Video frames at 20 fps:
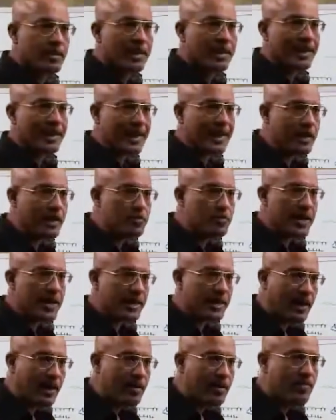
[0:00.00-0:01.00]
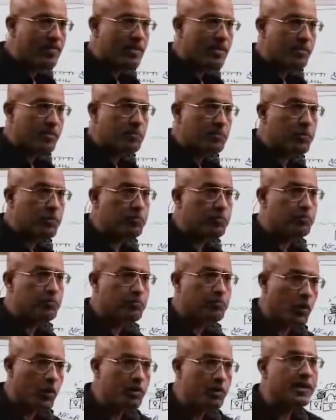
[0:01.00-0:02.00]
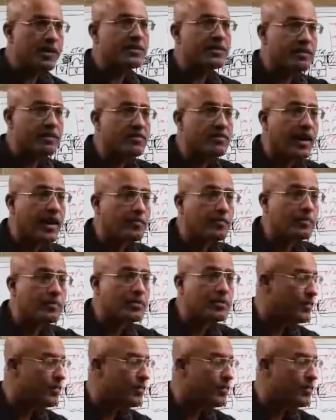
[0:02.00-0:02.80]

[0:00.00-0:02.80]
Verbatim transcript: read by the polymerase enzymes.